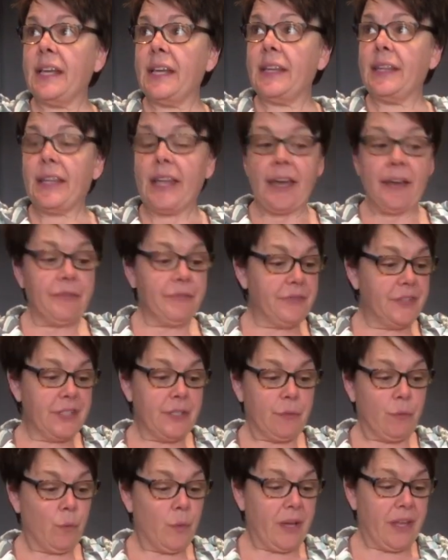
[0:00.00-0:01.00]
left
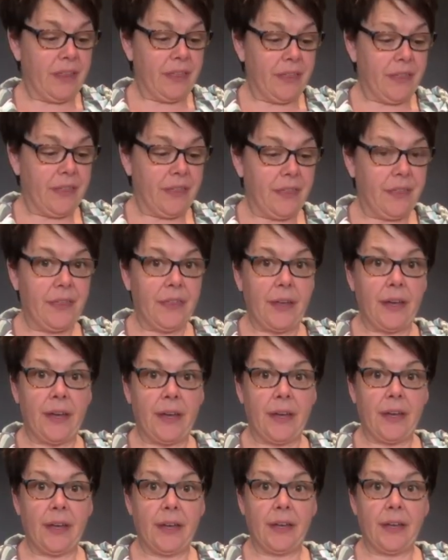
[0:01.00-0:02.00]
with
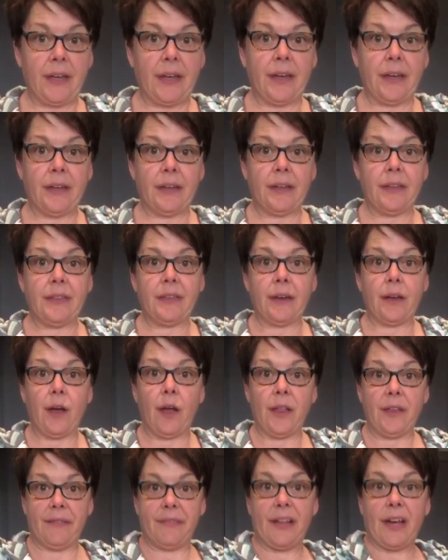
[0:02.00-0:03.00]
the
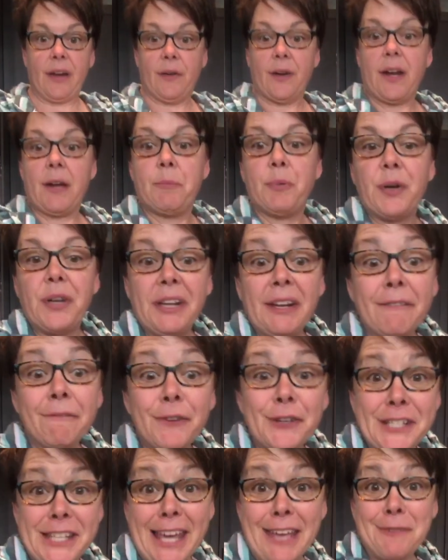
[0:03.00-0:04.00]
cauliflower. I put it in for
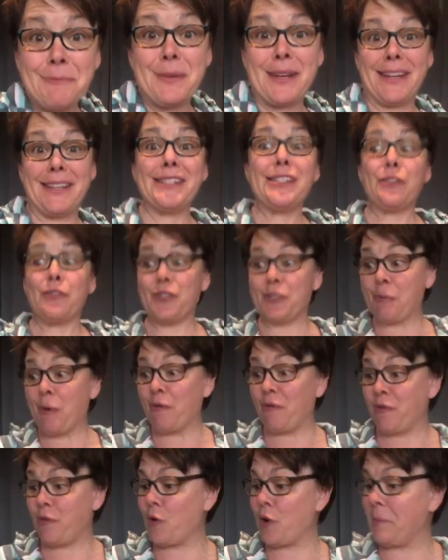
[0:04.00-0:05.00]
10 minutes, so there's
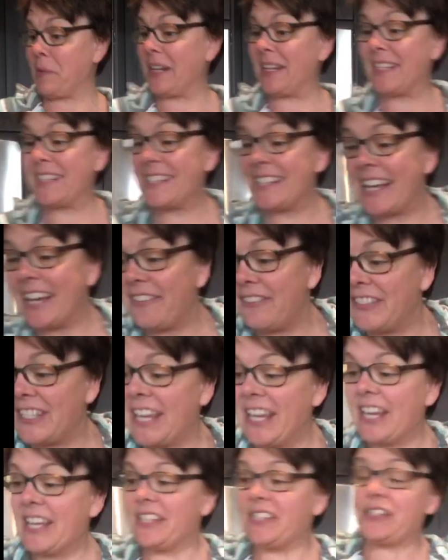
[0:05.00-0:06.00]
about 4 minutes left.
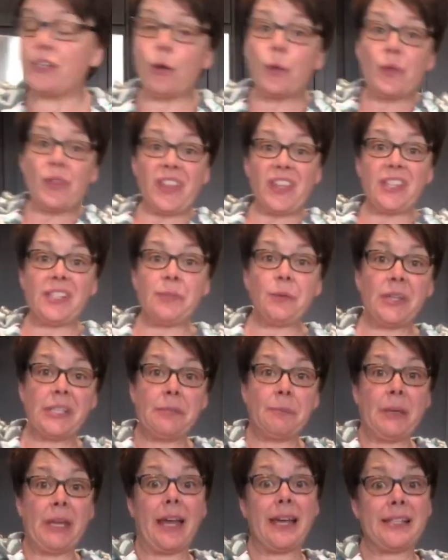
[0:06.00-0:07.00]
So this
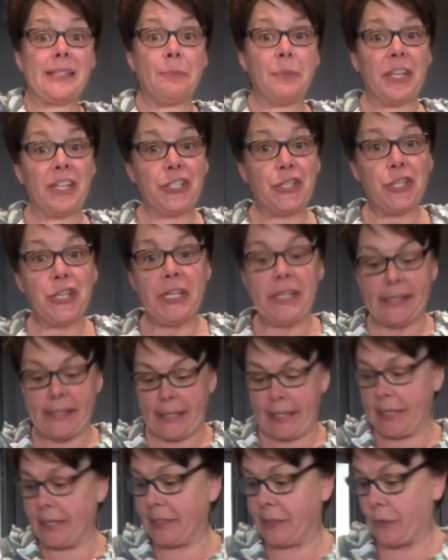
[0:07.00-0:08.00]
recipe has a bit of cheese in
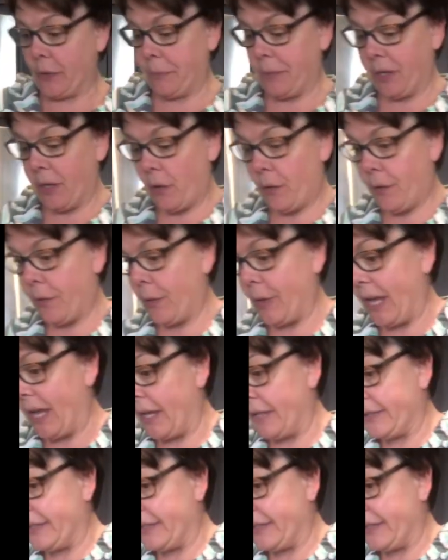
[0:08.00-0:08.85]
it, so I'm gonna go ahead and